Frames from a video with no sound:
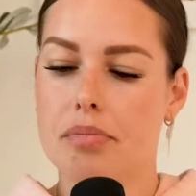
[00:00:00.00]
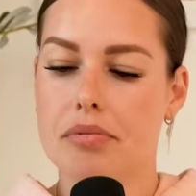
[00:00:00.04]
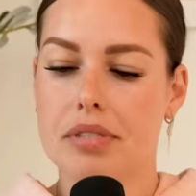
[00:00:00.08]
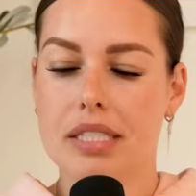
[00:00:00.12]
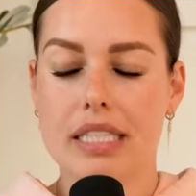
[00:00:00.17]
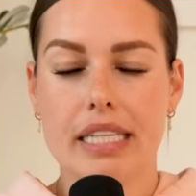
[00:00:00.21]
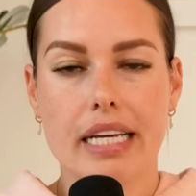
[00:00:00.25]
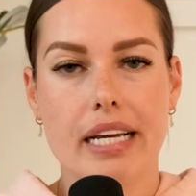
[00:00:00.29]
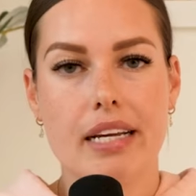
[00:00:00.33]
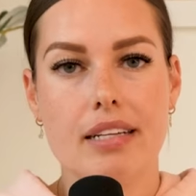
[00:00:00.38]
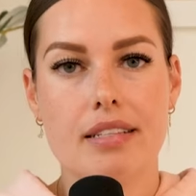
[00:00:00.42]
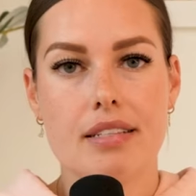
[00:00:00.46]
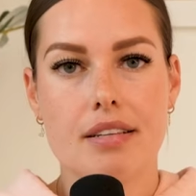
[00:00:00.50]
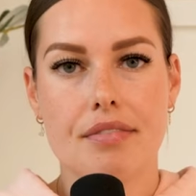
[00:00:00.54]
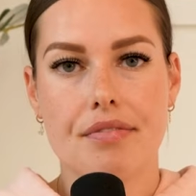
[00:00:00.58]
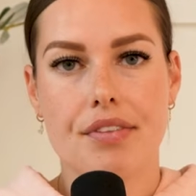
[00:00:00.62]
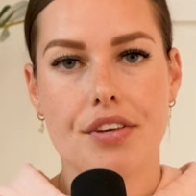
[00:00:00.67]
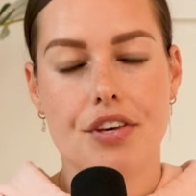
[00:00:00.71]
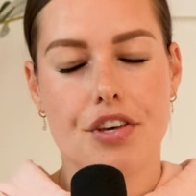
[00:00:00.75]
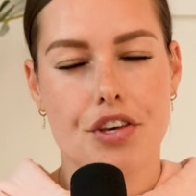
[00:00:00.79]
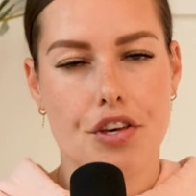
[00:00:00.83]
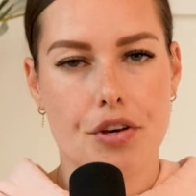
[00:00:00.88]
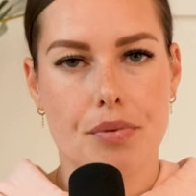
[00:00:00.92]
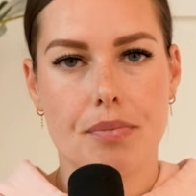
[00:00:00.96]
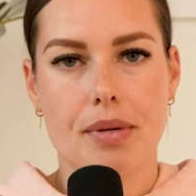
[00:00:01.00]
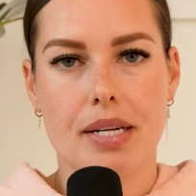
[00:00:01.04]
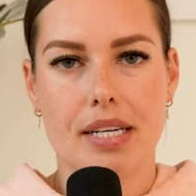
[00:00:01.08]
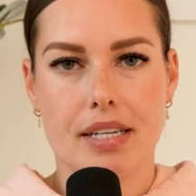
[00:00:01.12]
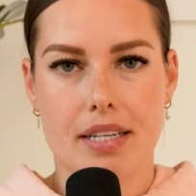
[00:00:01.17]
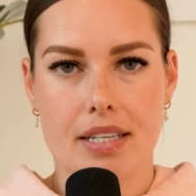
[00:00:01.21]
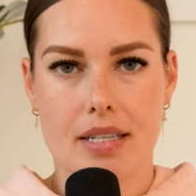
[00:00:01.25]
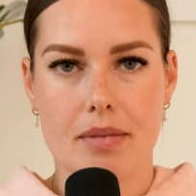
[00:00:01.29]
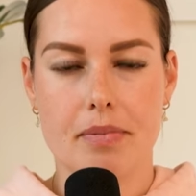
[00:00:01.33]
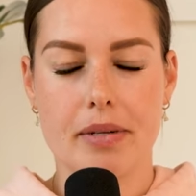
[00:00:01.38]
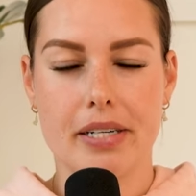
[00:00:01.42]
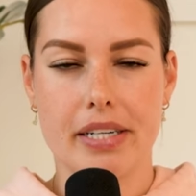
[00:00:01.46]
brilliance of the human
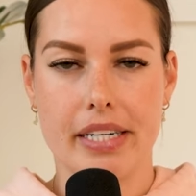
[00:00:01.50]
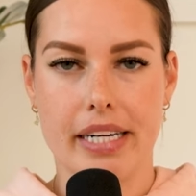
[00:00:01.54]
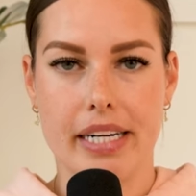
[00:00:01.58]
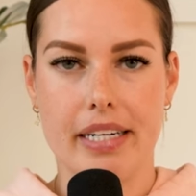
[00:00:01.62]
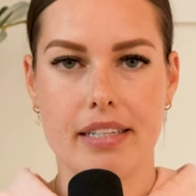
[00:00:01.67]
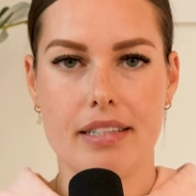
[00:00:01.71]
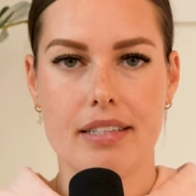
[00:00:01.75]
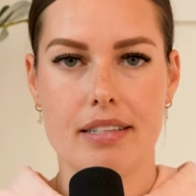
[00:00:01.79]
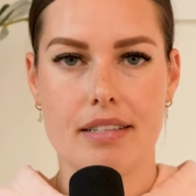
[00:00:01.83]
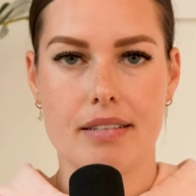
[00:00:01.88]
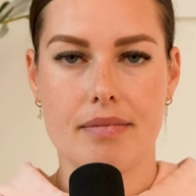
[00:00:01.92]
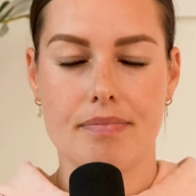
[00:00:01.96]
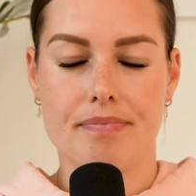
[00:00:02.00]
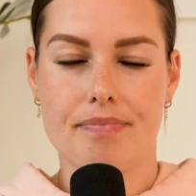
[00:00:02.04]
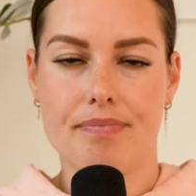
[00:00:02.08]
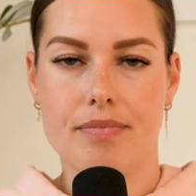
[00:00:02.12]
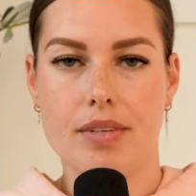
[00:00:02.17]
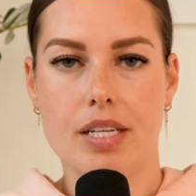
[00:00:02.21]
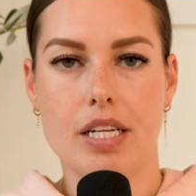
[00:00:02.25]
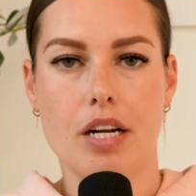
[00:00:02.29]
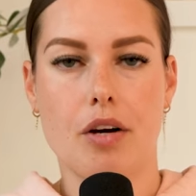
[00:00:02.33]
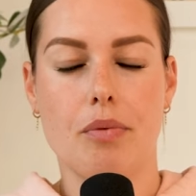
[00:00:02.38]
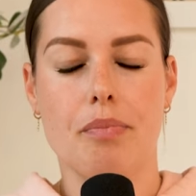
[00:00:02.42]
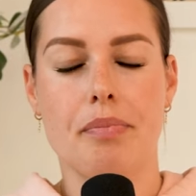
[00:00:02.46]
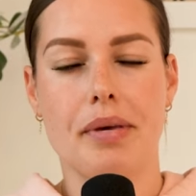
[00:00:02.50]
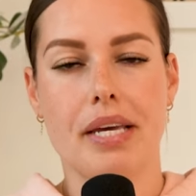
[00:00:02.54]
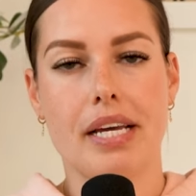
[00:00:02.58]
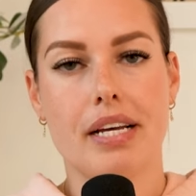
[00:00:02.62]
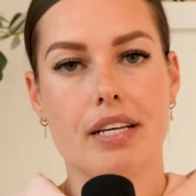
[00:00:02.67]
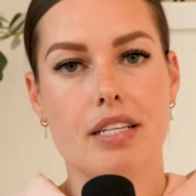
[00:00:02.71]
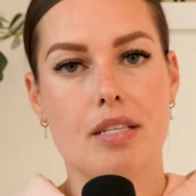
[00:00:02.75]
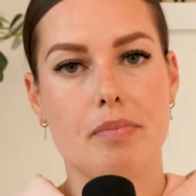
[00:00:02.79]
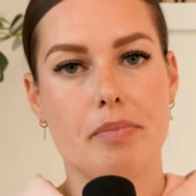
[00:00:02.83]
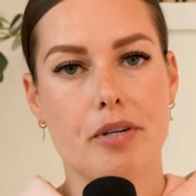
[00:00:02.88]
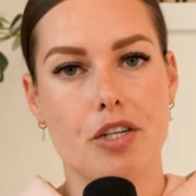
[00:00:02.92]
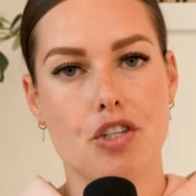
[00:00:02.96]
experience, you know,
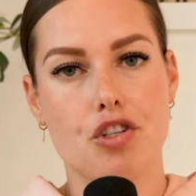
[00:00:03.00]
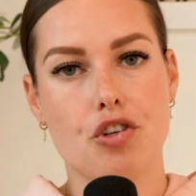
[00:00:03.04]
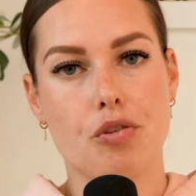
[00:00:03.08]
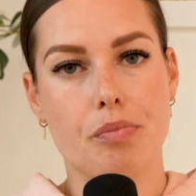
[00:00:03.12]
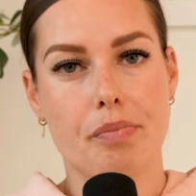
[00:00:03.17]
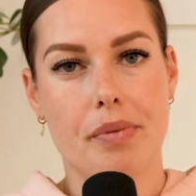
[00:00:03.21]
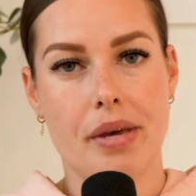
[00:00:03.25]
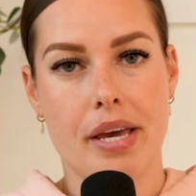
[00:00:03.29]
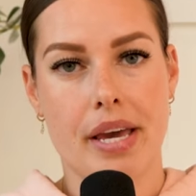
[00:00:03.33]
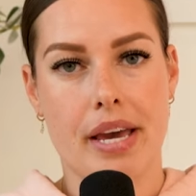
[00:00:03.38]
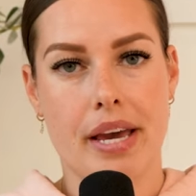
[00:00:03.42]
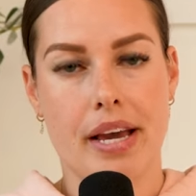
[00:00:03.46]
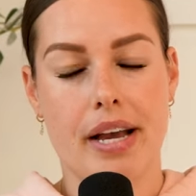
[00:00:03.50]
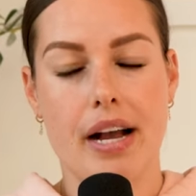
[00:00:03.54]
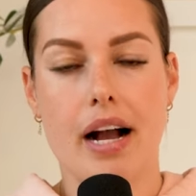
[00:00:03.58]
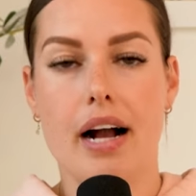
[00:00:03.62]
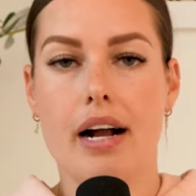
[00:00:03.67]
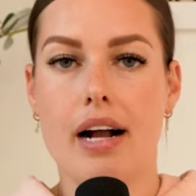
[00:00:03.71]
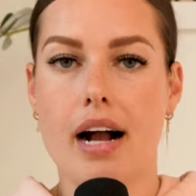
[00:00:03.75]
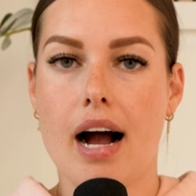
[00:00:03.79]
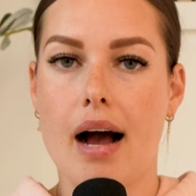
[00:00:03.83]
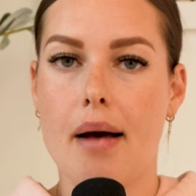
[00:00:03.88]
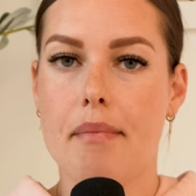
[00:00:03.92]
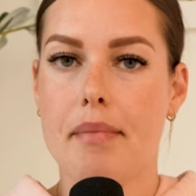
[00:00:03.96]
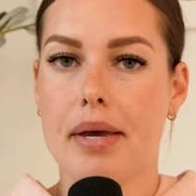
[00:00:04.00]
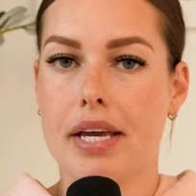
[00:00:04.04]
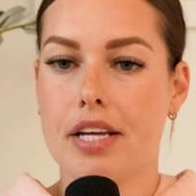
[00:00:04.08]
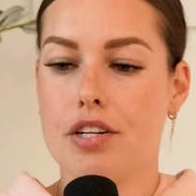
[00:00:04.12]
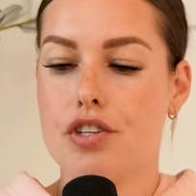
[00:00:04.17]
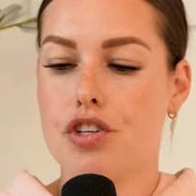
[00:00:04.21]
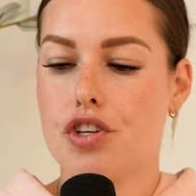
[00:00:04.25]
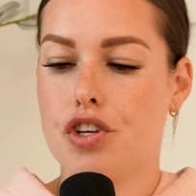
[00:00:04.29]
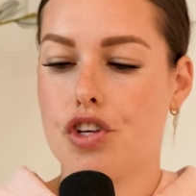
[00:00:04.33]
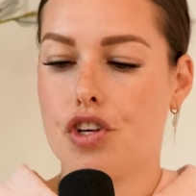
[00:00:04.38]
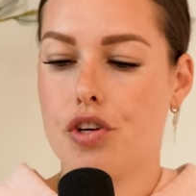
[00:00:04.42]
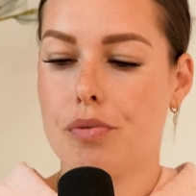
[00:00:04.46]
being a spiritual being, coming
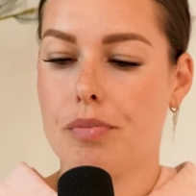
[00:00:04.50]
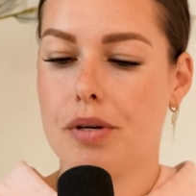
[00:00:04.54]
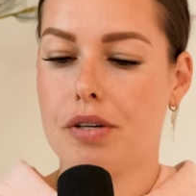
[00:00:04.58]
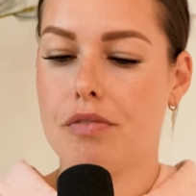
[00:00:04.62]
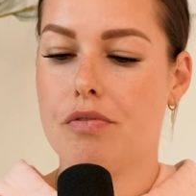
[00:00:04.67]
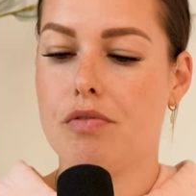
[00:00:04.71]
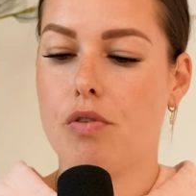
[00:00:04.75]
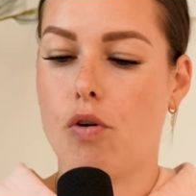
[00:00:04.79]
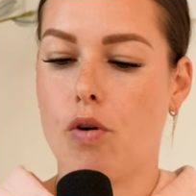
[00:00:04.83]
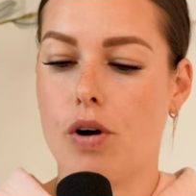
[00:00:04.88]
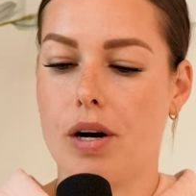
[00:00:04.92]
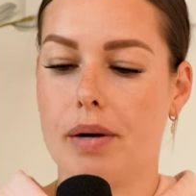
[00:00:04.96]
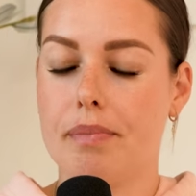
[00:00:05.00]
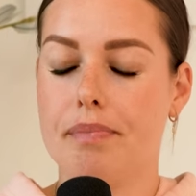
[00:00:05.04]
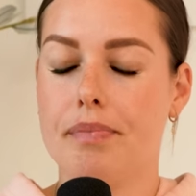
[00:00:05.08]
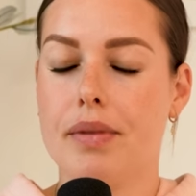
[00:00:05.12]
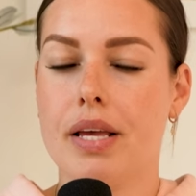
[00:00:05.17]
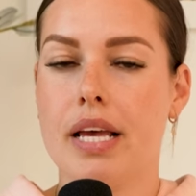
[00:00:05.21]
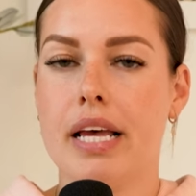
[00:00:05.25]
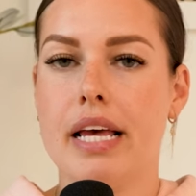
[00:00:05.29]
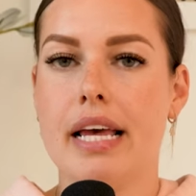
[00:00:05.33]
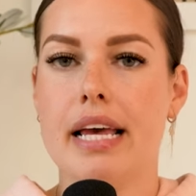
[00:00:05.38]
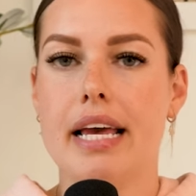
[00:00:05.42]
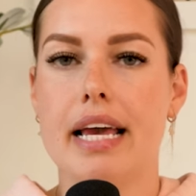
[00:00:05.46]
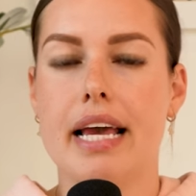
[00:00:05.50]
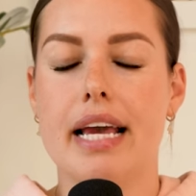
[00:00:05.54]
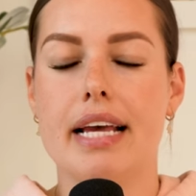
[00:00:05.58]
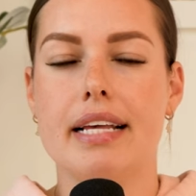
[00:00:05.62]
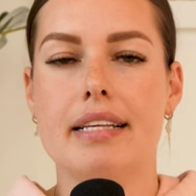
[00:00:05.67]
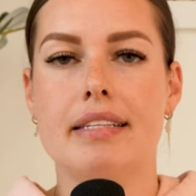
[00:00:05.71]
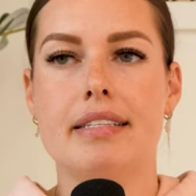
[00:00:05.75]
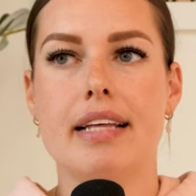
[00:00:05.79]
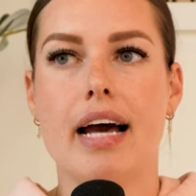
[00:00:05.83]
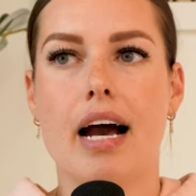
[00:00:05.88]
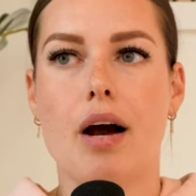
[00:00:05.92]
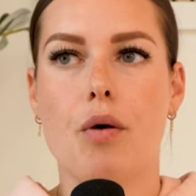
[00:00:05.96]
into human form,
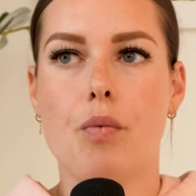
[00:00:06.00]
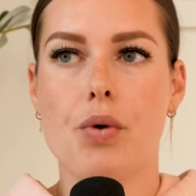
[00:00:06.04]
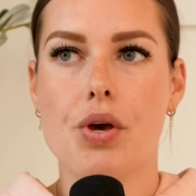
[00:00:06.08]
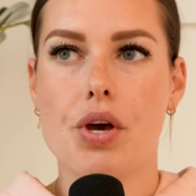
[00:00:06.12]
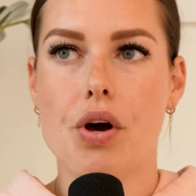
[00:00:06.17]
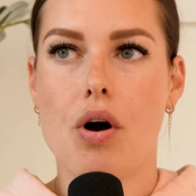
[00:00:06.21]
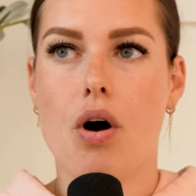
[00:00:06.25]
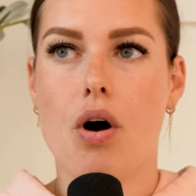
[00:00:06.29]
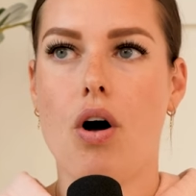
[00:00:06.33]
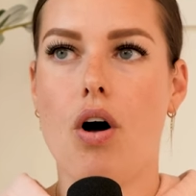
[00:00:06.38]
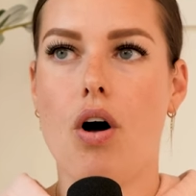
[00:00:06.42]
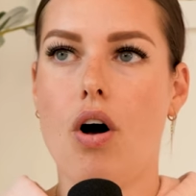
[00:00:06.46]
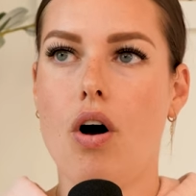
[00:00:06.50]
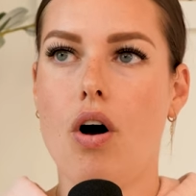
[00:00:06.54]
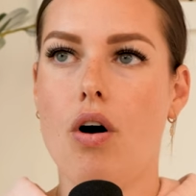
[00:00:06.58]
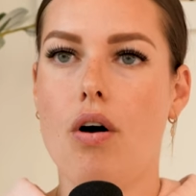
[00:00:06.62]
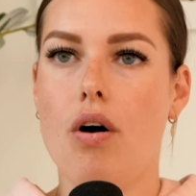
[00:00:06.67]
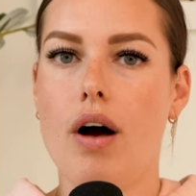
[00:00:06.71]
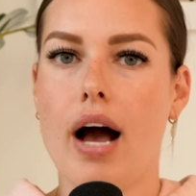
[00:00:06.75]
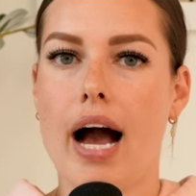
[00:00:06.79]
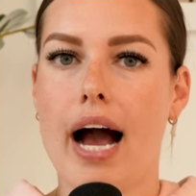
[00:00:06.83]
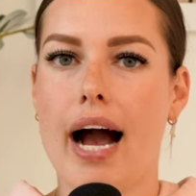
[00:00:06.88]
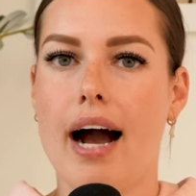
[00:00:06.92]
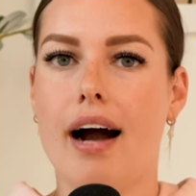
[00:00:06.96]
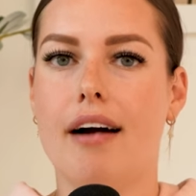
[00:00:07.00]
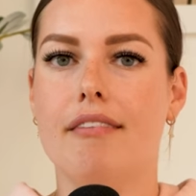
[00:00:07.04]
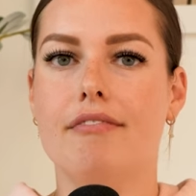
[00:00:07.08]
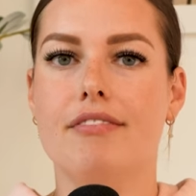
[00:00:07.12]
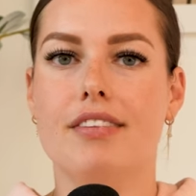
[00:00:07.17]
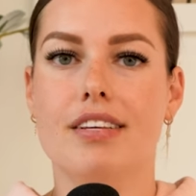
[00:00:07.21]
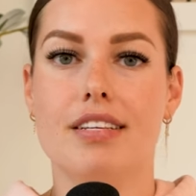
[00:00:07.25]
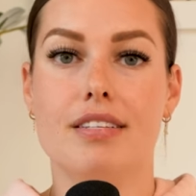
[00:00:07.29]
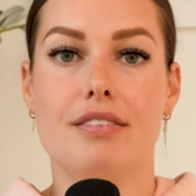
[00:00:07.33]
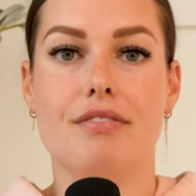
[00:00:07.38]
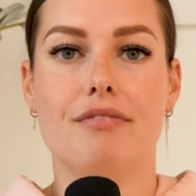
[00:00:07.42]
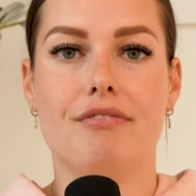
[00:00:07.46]
is that we all
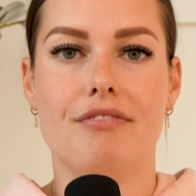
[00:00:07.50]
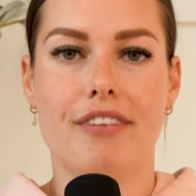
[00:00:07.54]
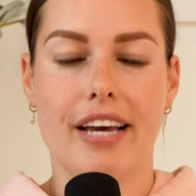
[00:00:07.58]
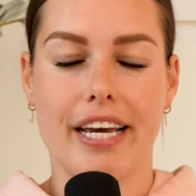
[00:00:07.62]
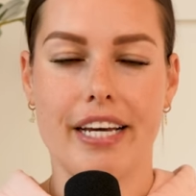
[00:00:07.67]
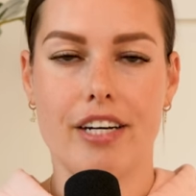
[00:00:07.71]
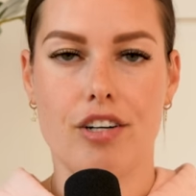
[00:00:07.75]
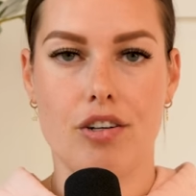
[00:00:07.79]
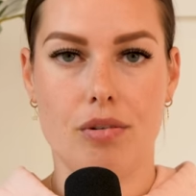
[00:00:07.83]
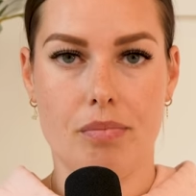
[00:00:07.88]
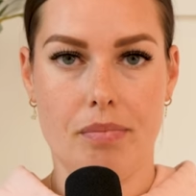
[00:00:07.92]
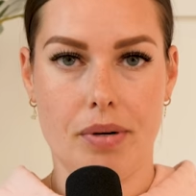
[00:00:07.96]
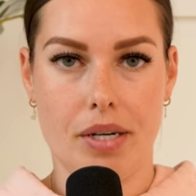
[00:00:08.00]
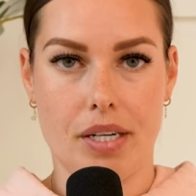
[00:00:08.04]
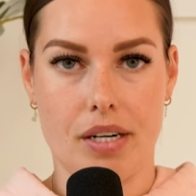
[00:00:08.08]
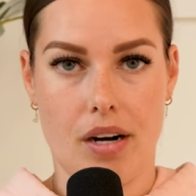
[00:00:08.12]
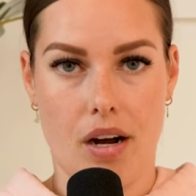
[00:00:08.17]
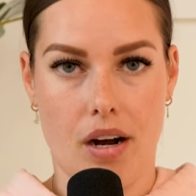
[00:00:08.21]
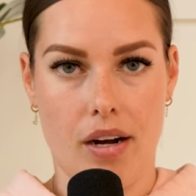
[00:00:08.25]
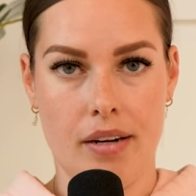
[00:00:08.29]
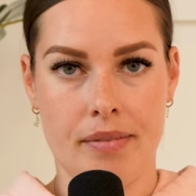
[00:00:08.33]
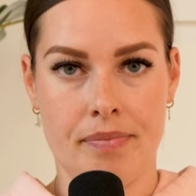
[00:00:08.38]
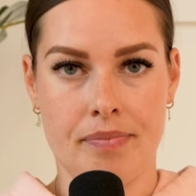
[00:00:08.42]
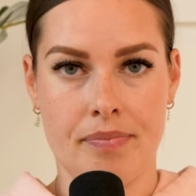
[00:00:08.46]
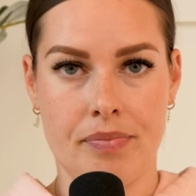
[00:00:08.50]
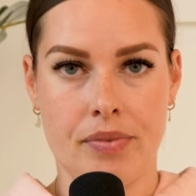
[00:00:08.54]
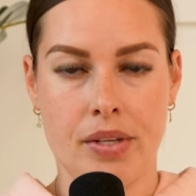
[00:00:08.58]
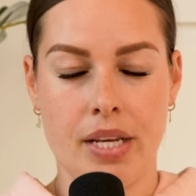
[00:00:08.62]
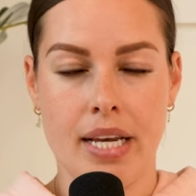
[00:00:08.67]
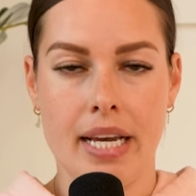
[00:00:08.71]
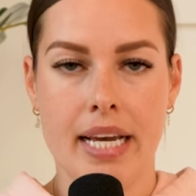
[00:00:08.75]
have this veil put on.